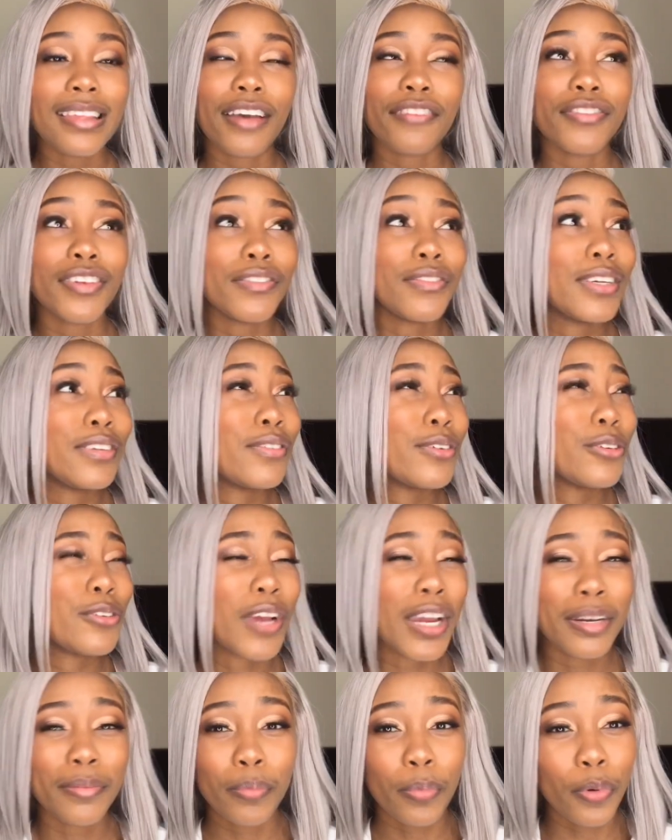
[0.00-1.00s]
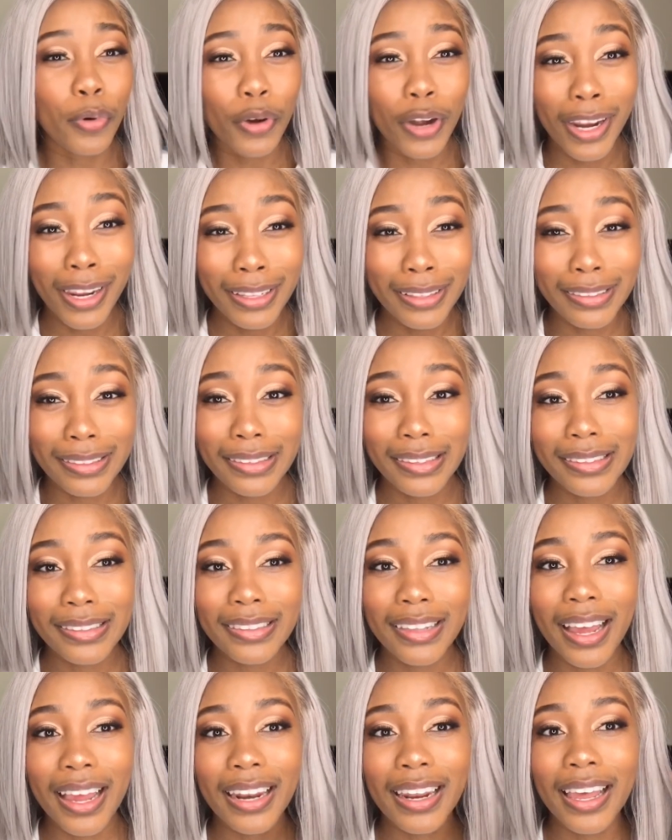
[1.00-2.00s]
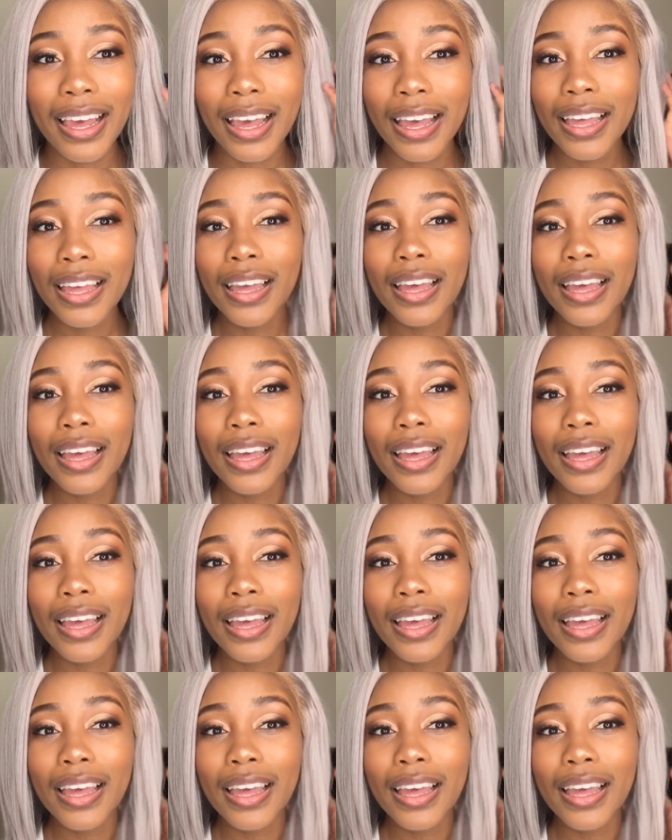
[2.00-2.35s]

I've never even tried braids this color.